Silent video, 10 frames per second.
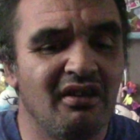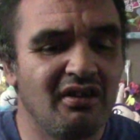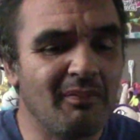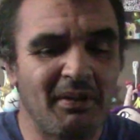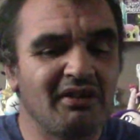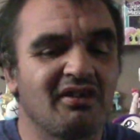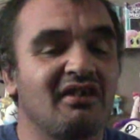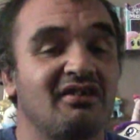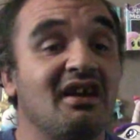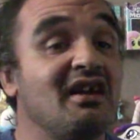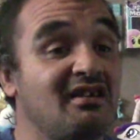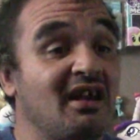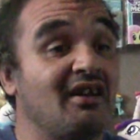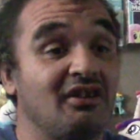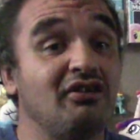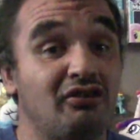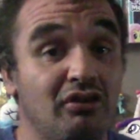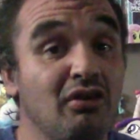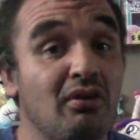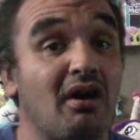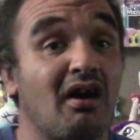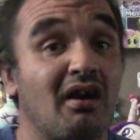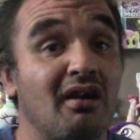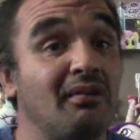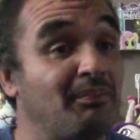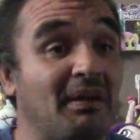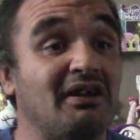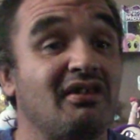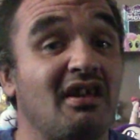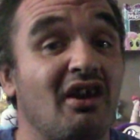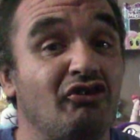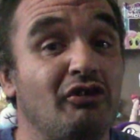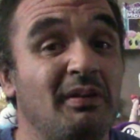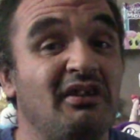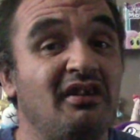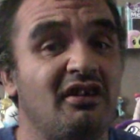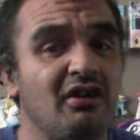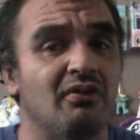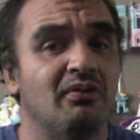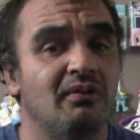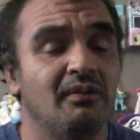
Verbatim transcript: You're basically saying, yeah, these two are basically L G B T Q.